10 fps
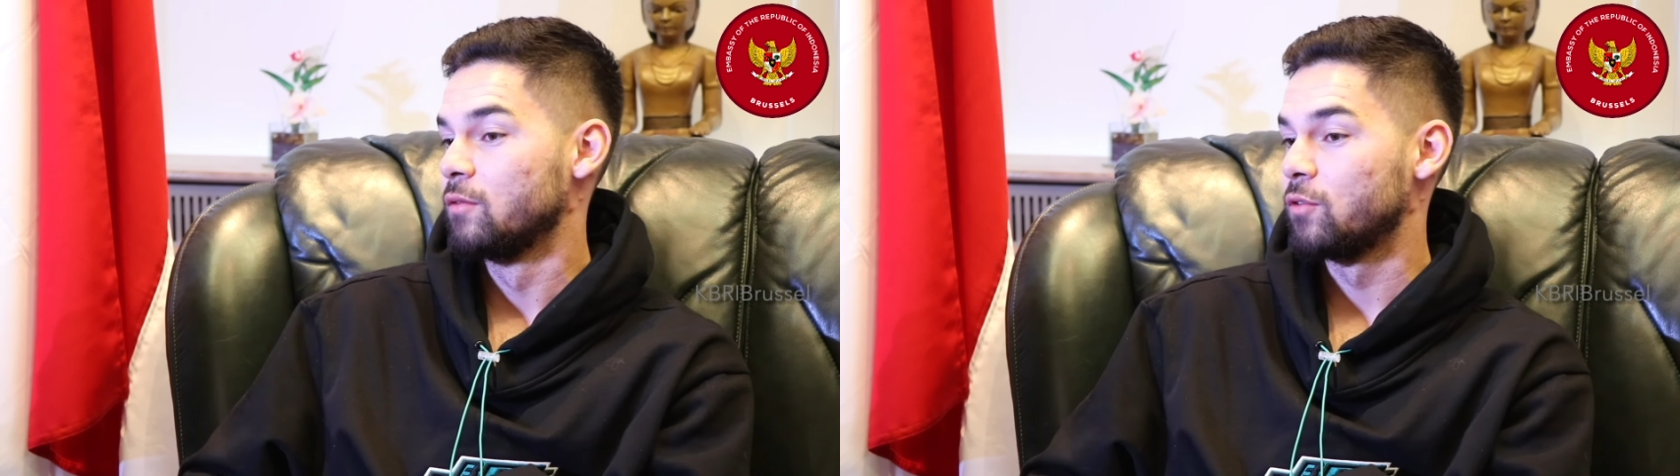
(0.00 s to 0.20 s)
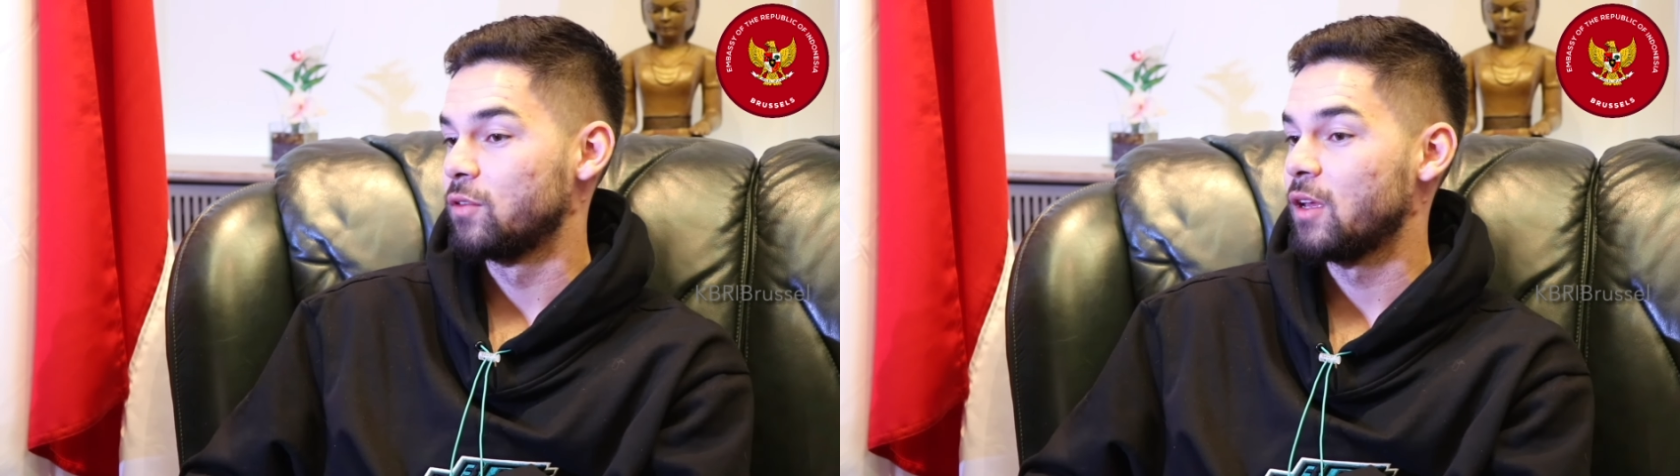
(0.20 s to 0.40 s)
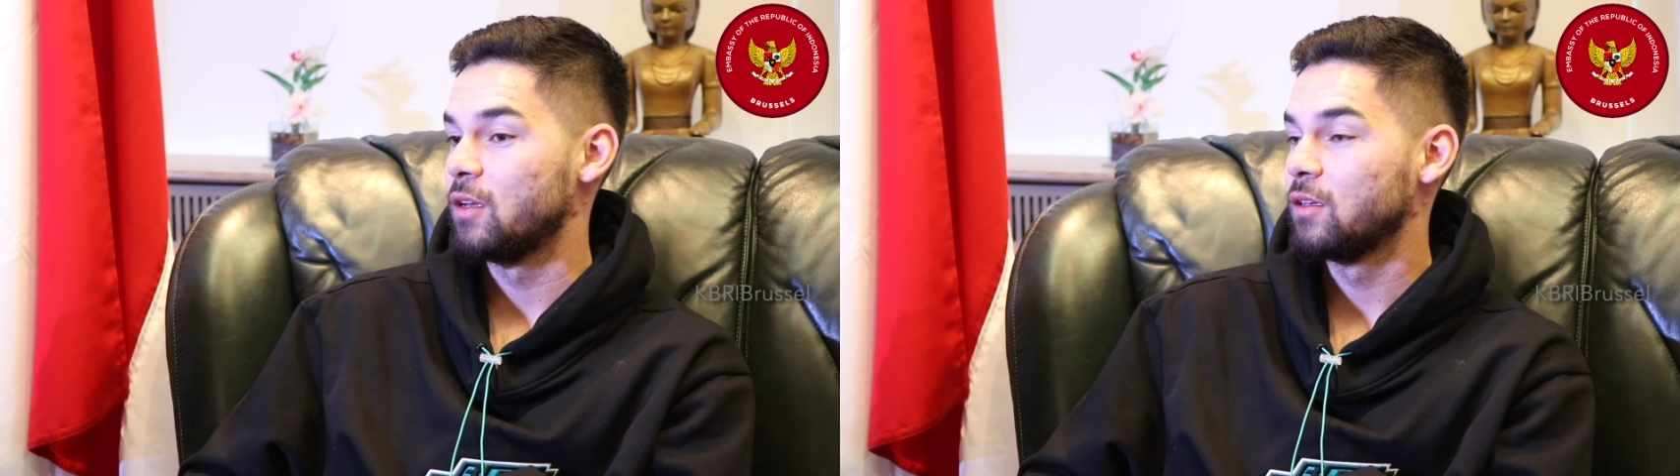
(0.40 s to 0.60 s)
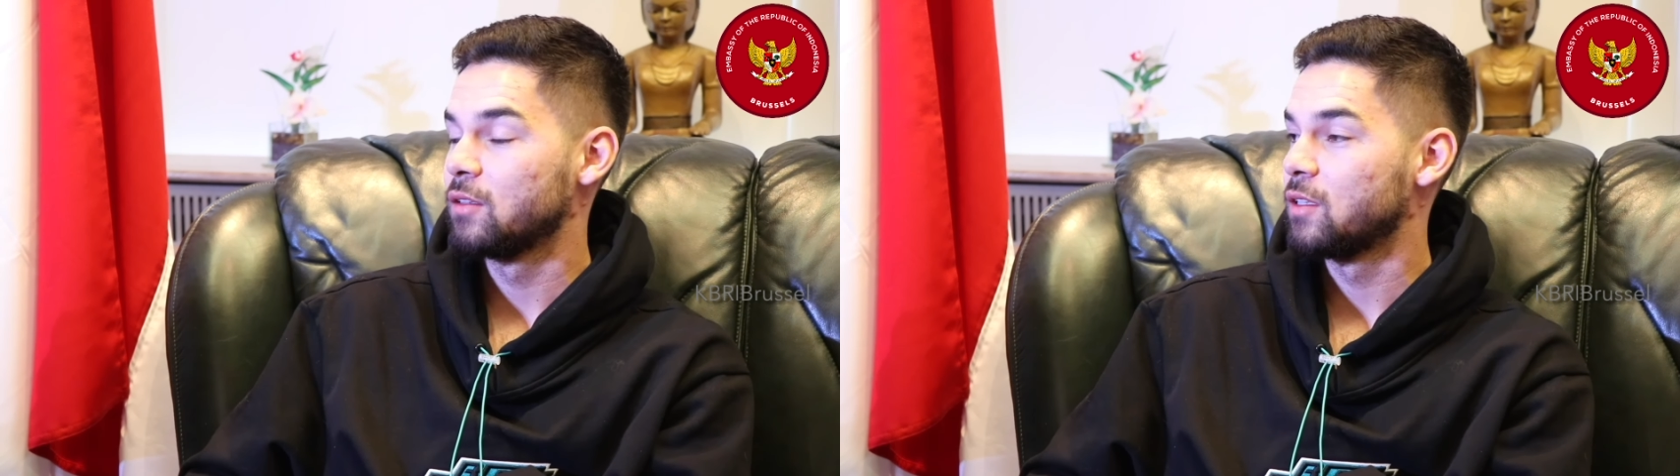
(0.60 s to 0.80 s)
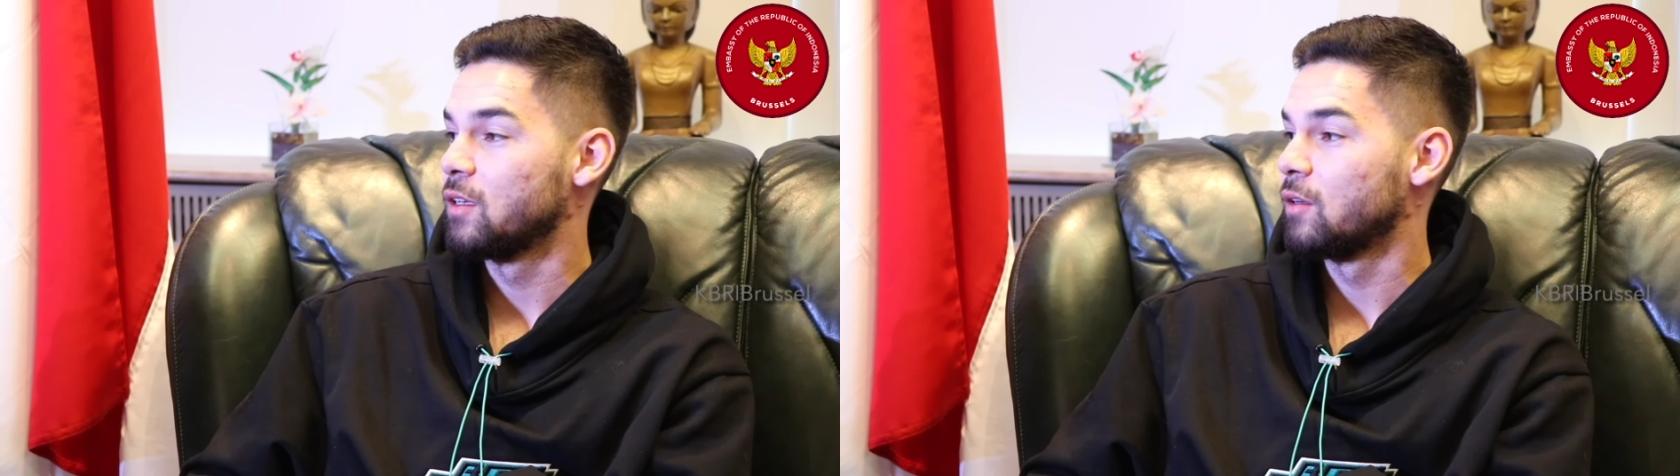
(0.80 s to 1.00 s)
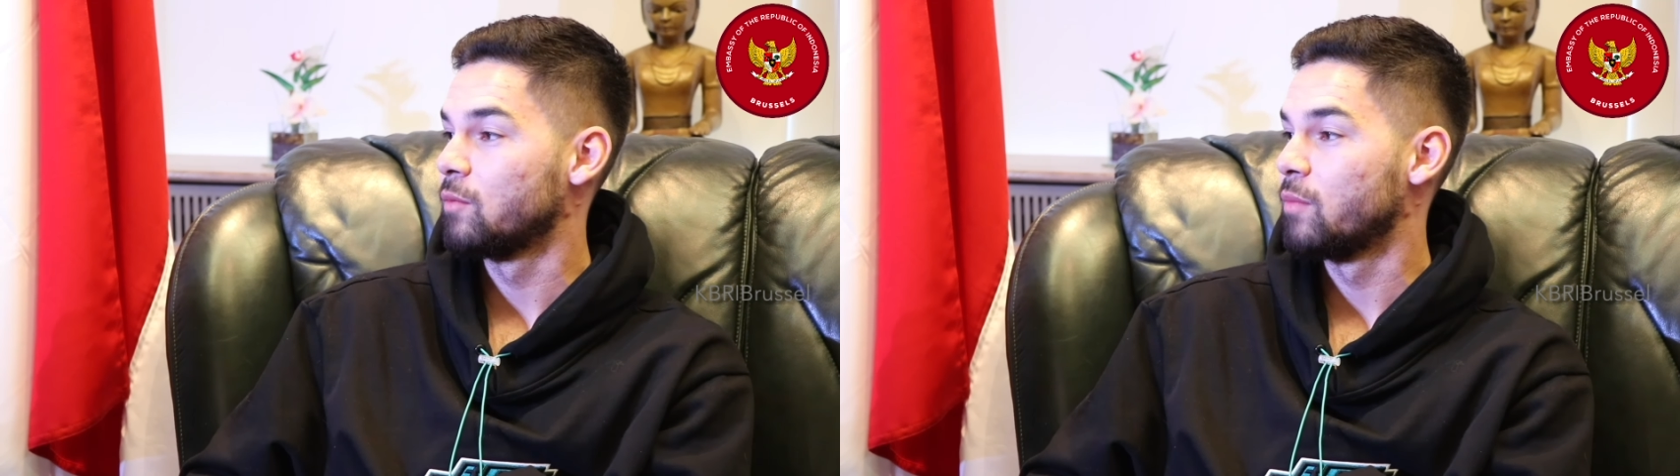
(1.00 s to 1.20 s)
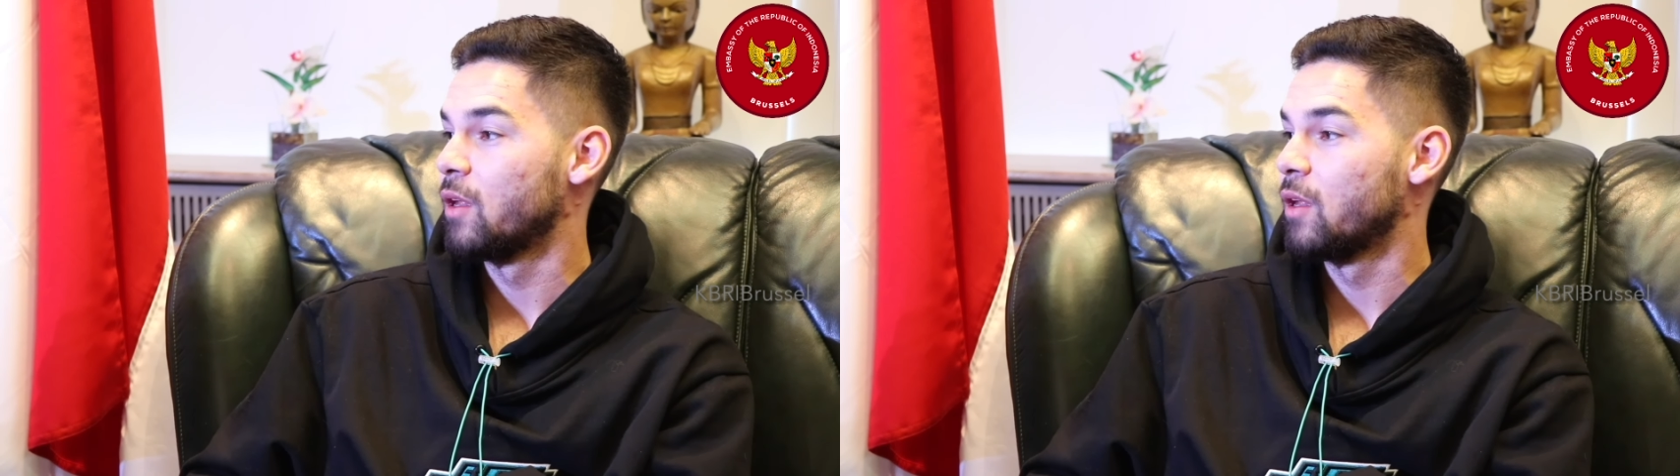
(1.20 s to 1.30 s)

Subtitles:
for 10 years here in